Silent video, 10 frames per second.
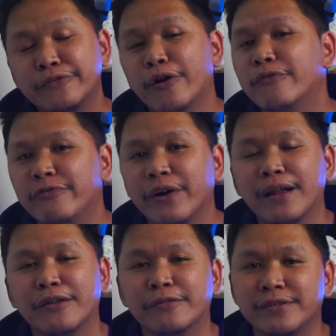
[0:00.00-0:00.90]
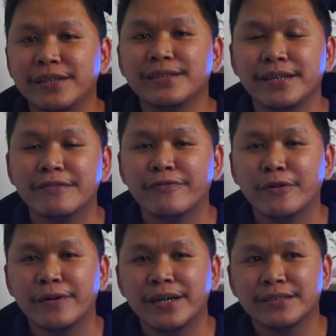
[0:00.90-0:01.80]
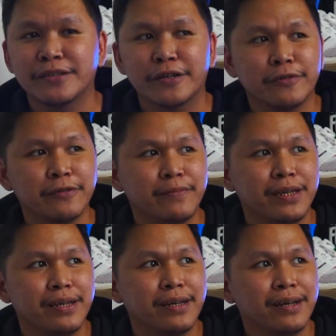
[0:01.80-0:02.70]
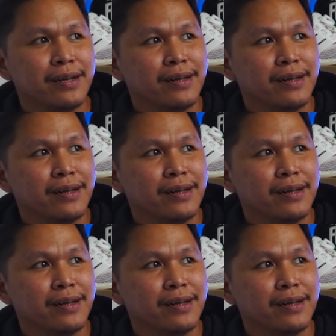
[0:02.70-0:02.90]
Go follow YEEZY Influence. There will be